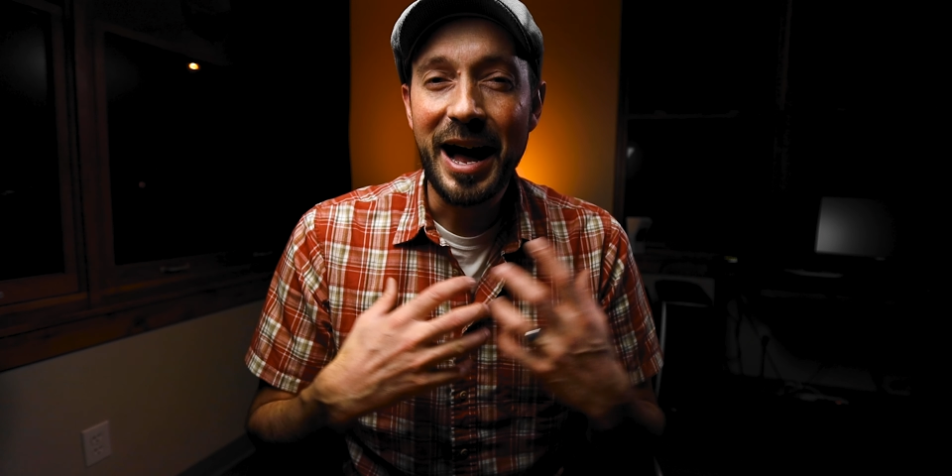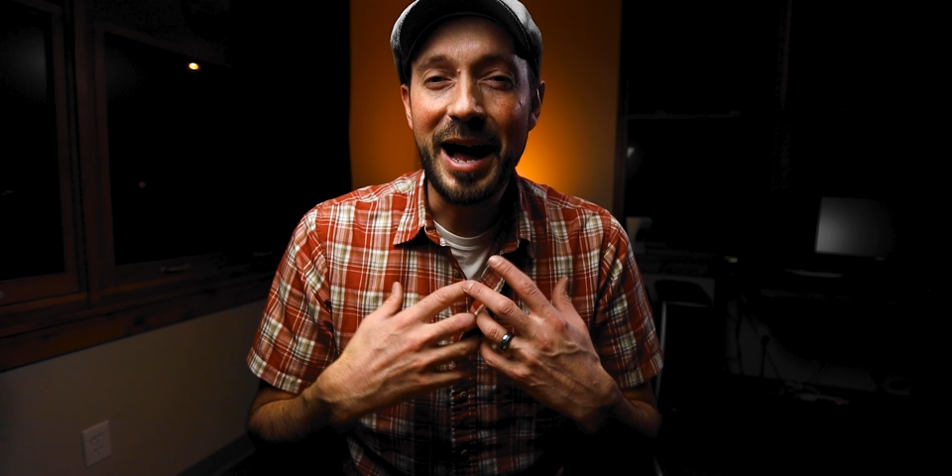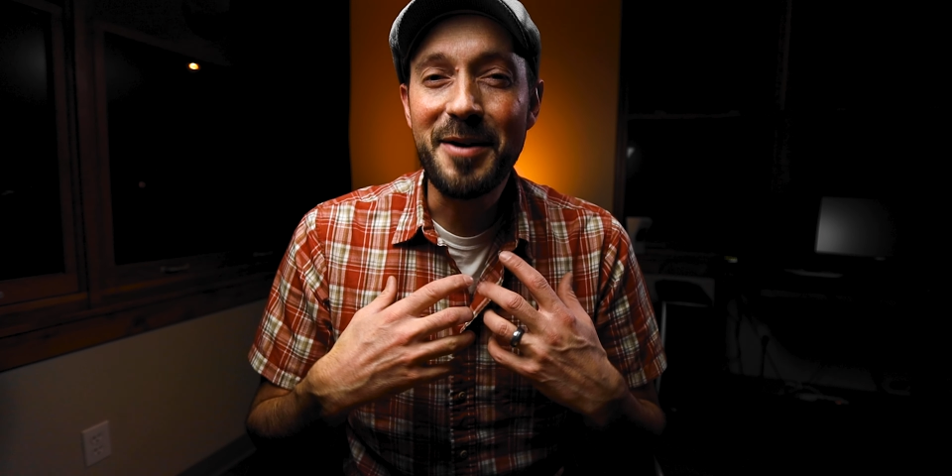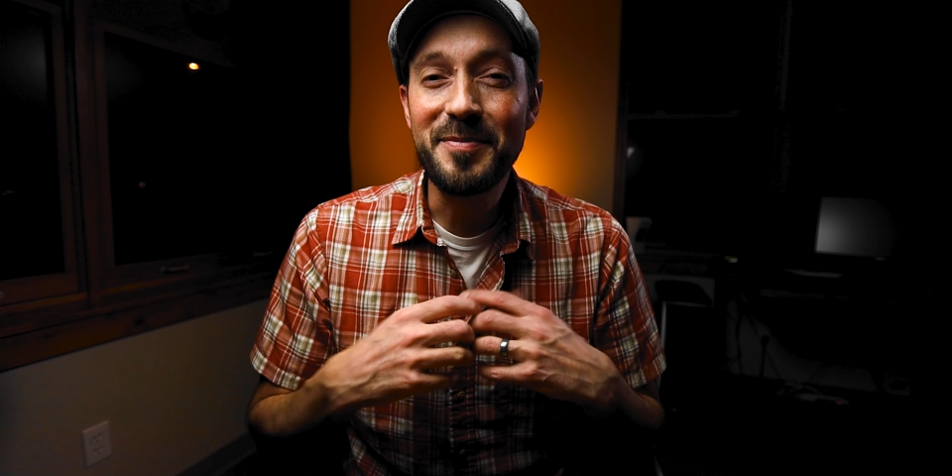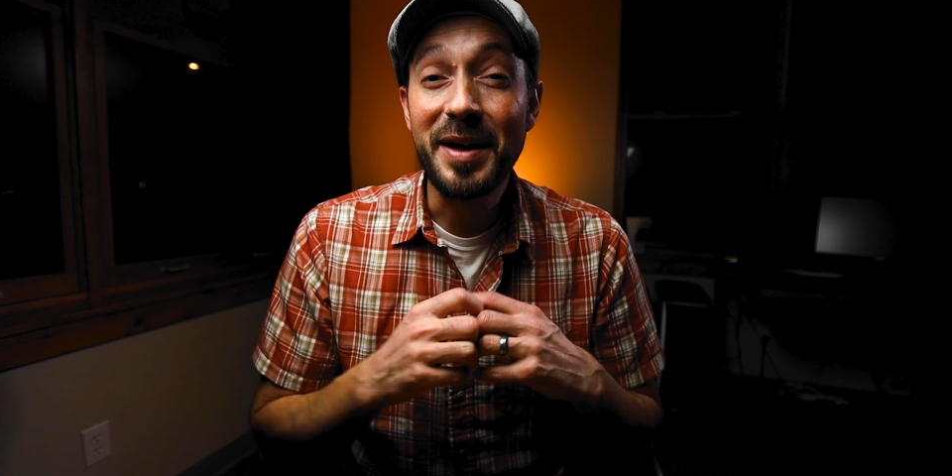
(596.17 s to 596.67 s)

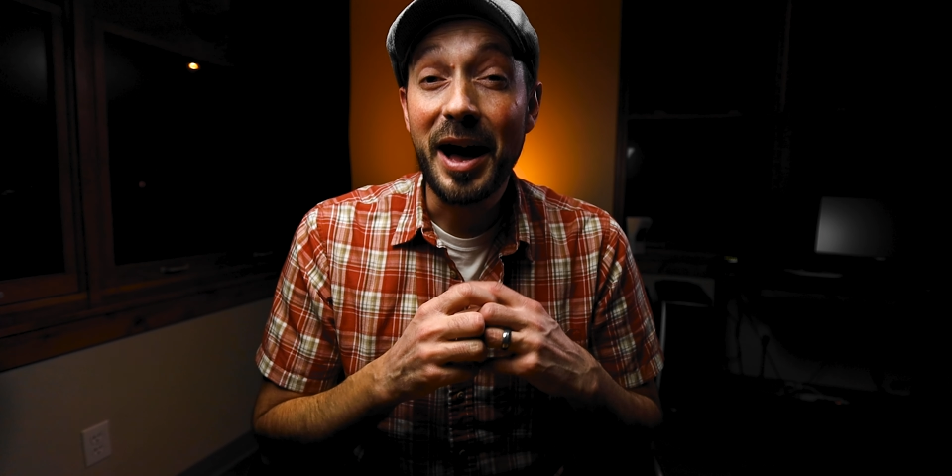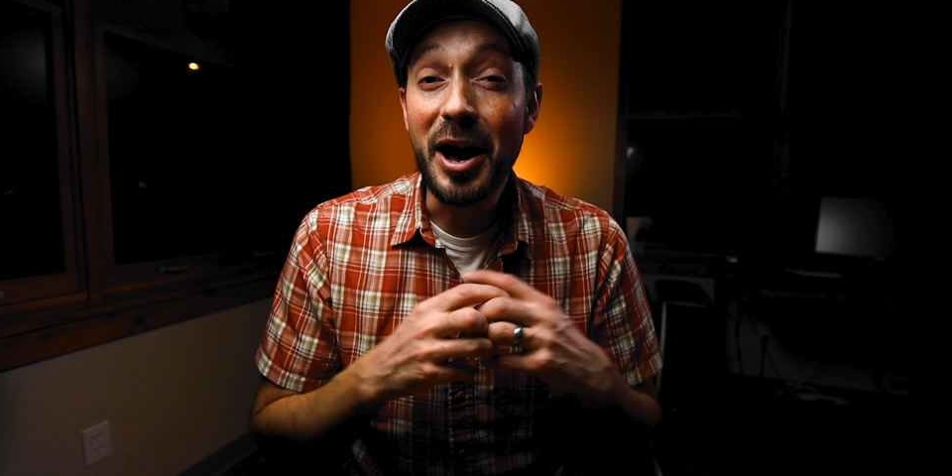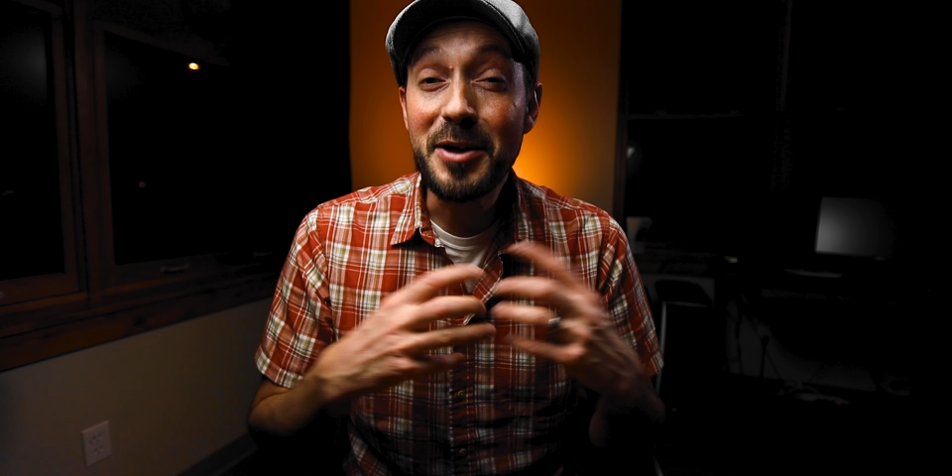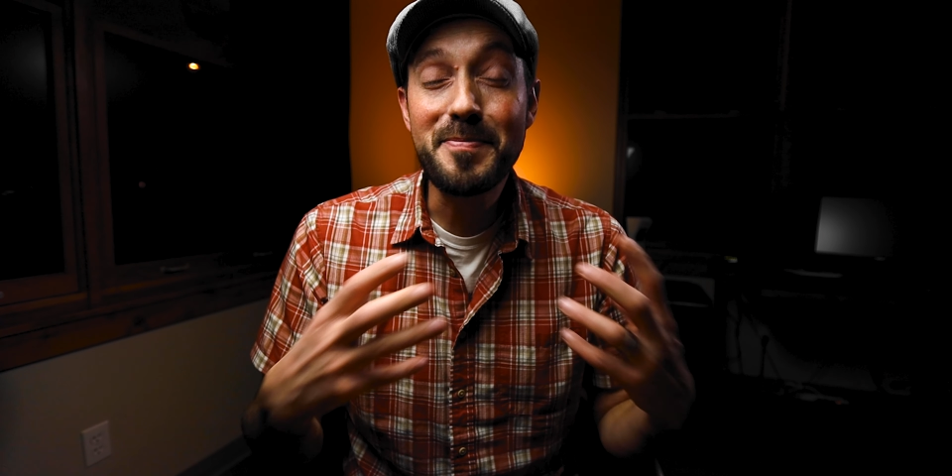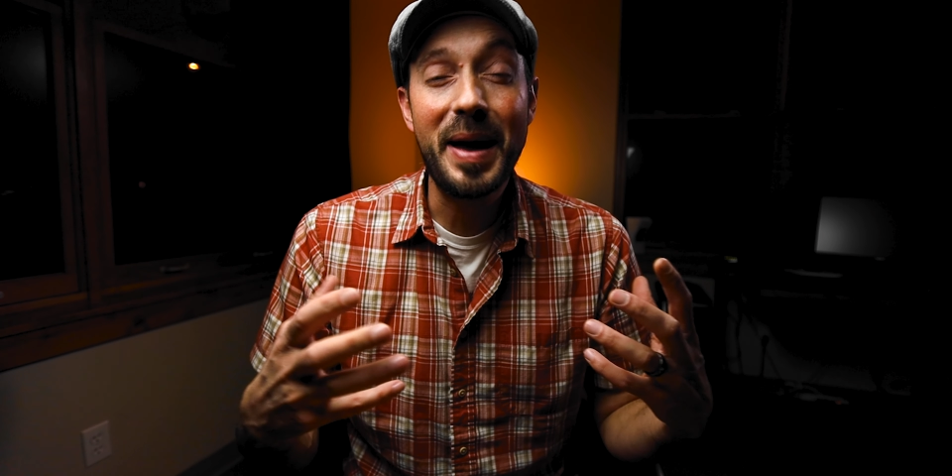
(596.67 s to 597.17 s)

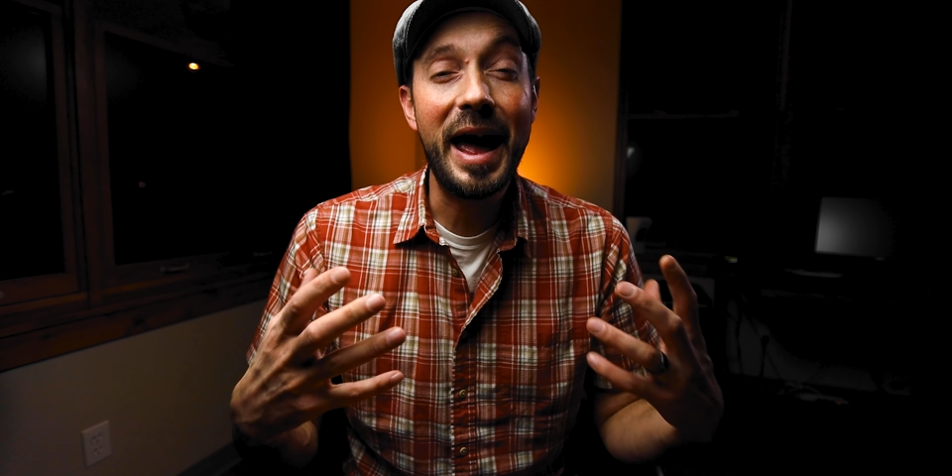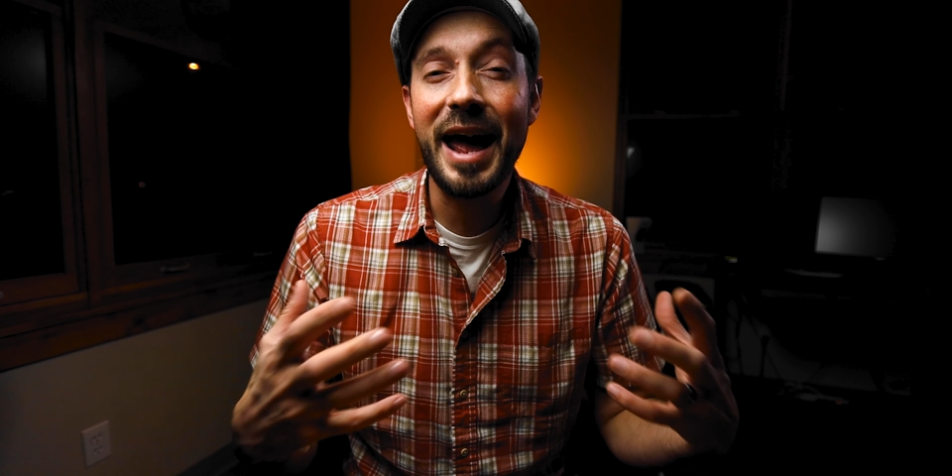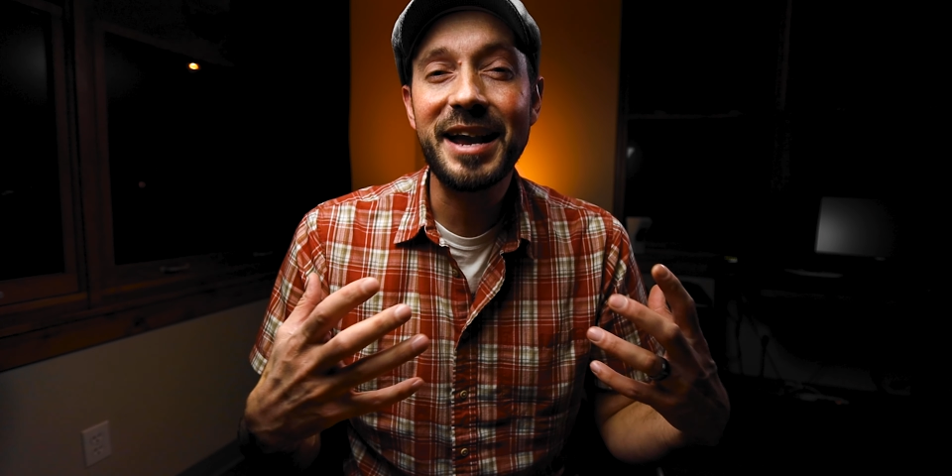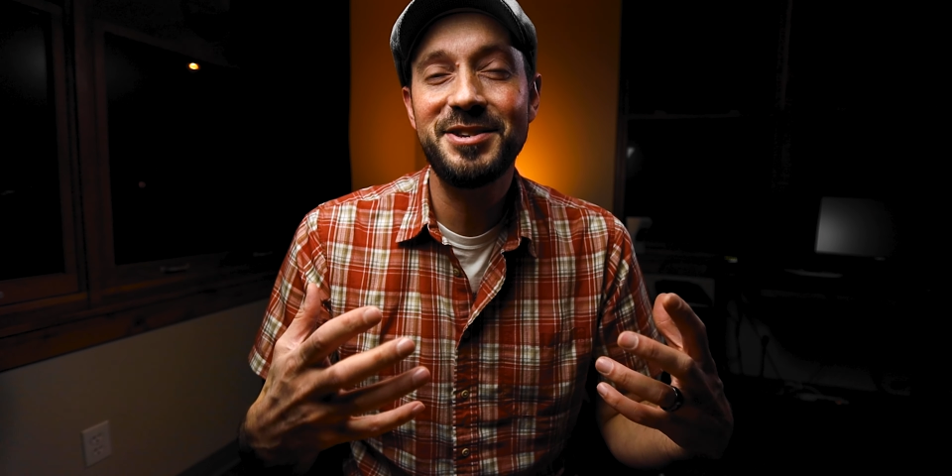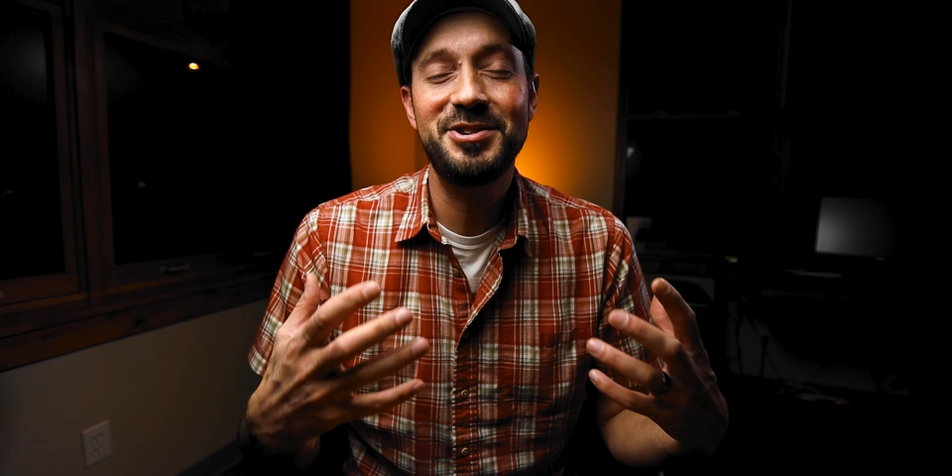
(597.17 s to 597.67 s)

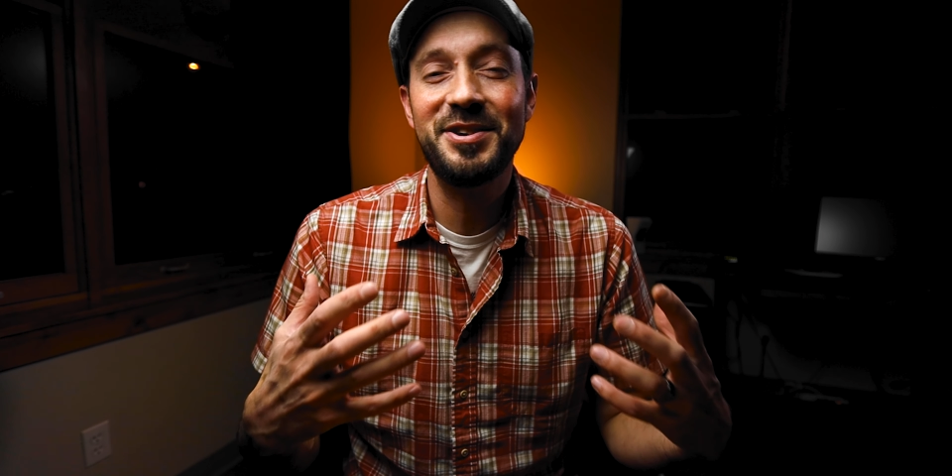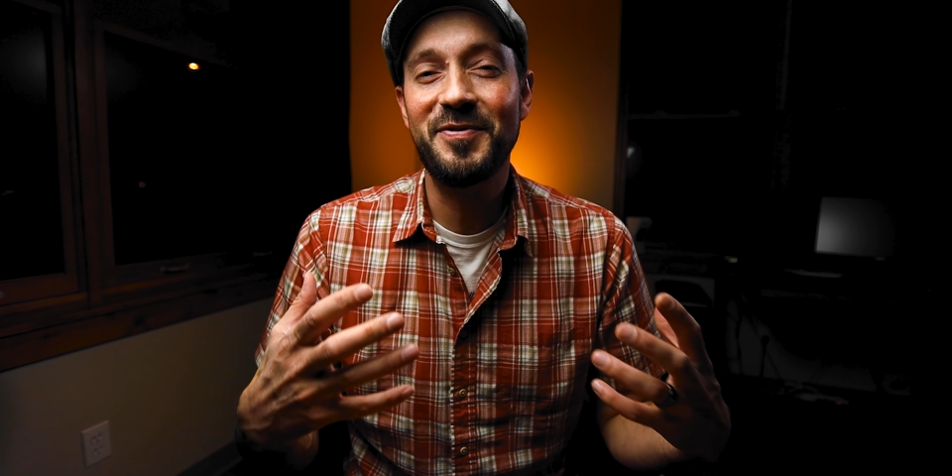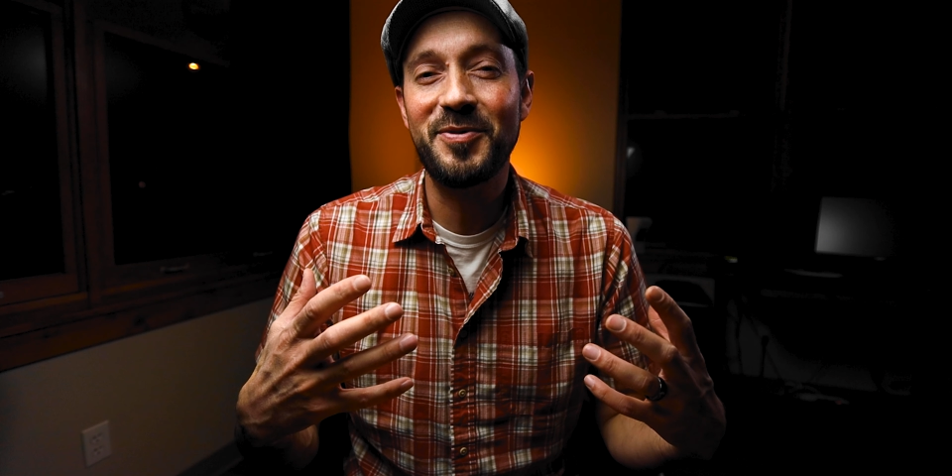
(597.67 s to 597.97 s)
unpackaging